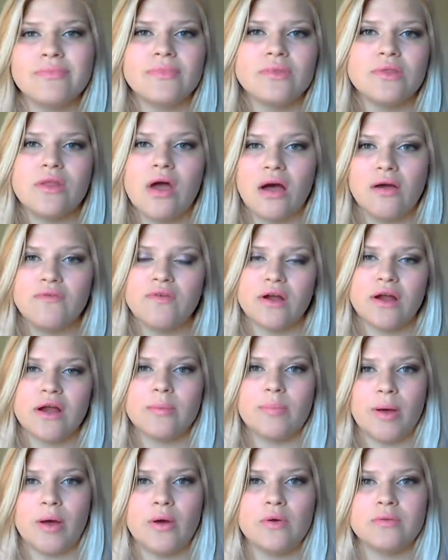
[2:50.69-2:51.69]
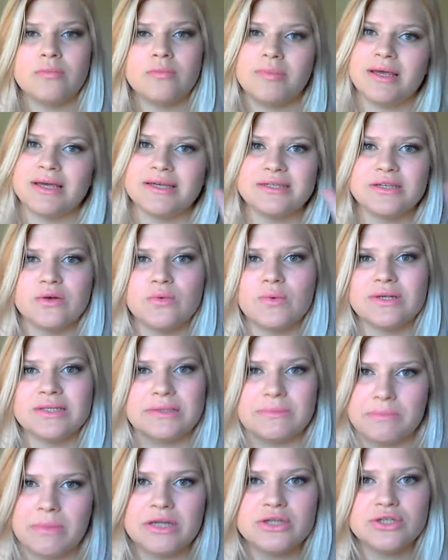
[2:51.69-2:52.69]
not very potent because there
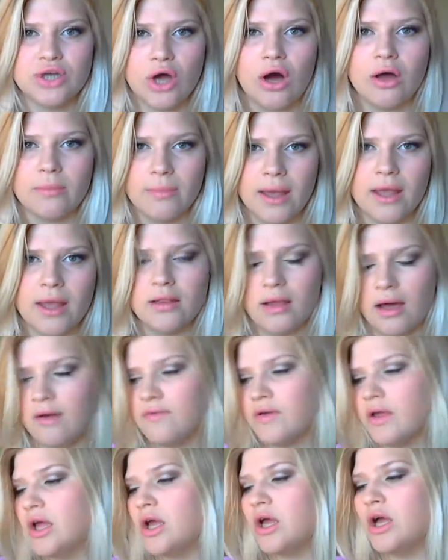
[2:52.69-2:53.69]
wasn't much on my glove.